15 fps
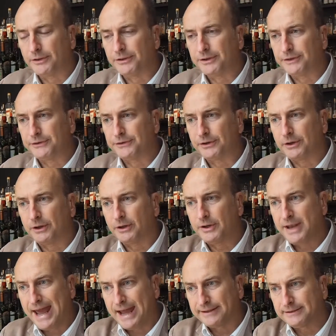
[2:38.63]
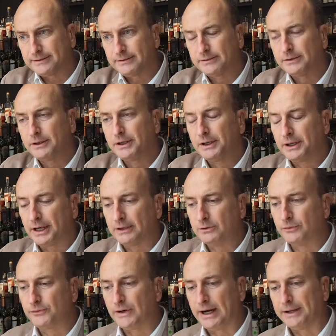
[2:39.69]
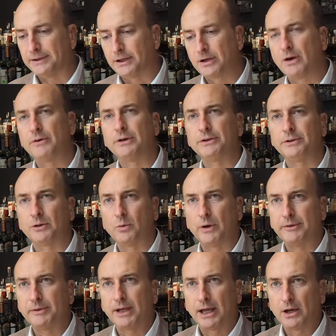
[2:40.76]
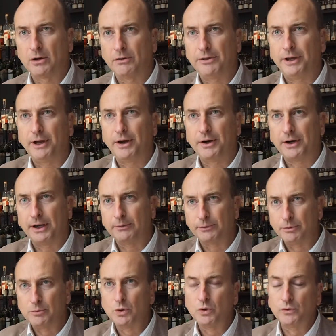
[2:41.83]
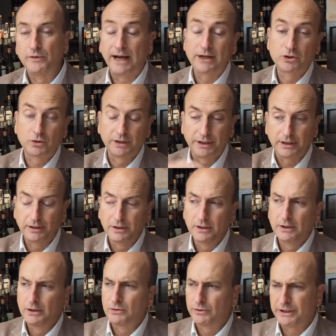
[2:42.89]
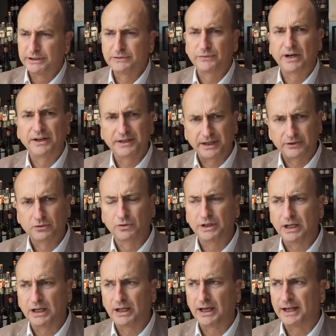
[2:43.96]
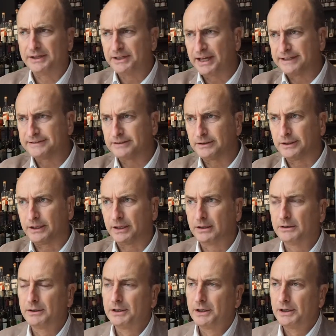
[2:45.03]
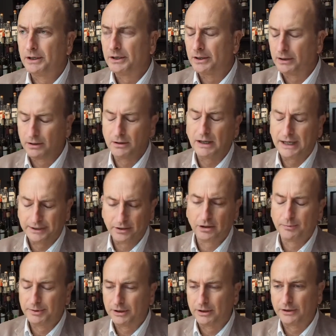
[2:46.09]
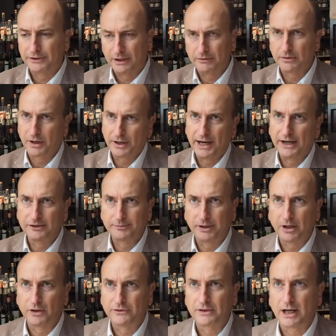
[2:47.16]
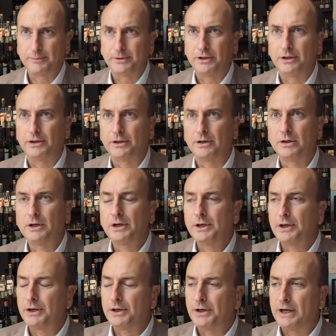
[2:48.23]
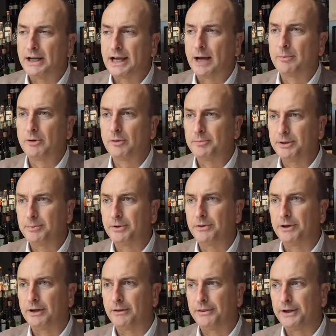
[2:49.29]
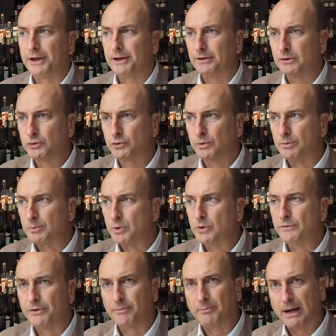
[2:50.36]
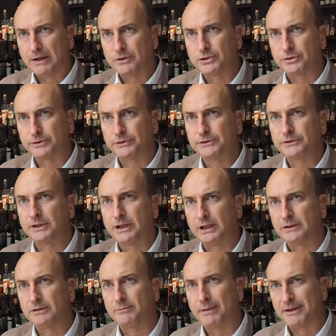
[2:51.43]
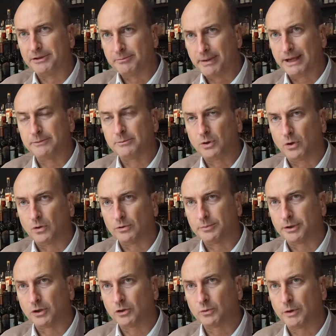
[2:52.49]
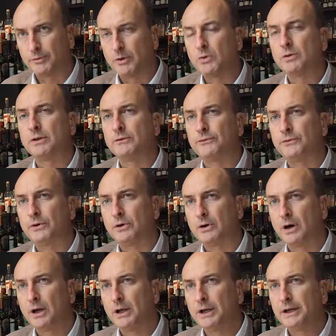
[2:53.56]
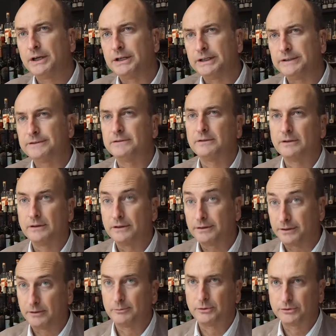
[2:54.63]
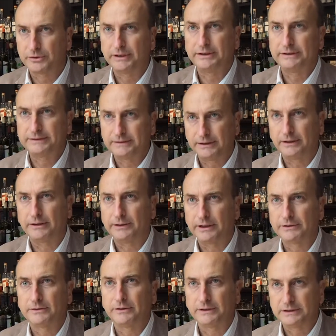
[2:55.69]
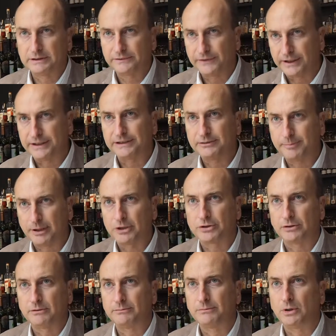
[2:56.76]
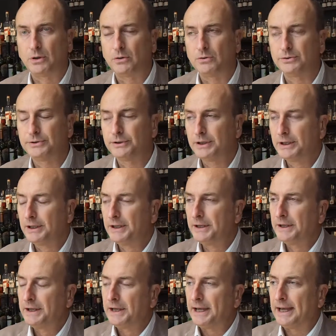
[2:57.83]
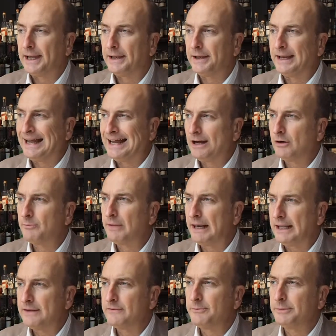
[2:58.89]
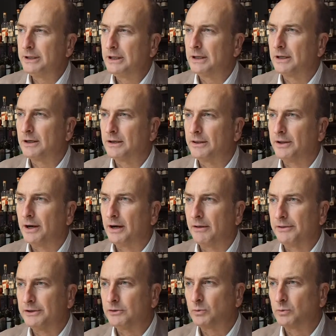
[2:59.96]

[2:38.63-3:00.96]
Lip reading: these nets and to find a corridor where we can go there and remove. Actually, today's Friday. Today and yesterday, I know because I organized, because coming here, a couple of people, they are there to remove the bunches hidden by the bad mold. Because what we're looking for is the Botrytis cinerea, so this very special mold. And now, believe me, there are these